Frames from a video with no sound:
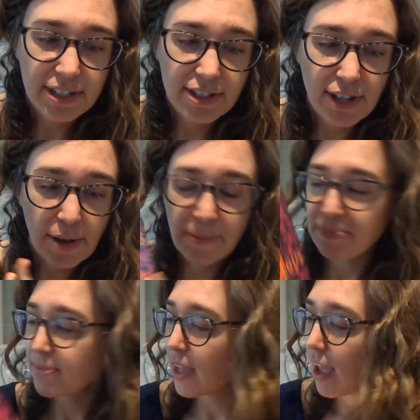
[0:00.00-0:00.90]
So
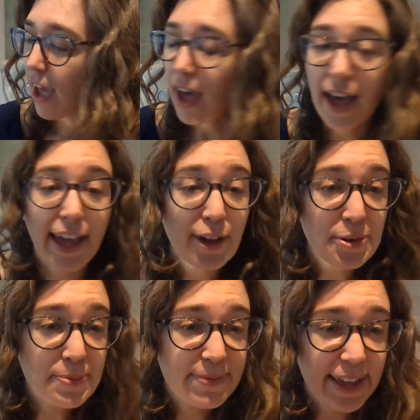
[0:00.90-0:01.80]
I
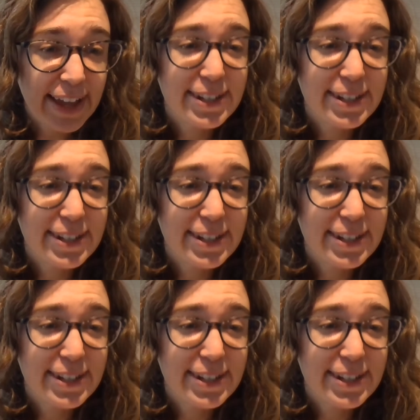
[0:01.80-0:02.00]
hope that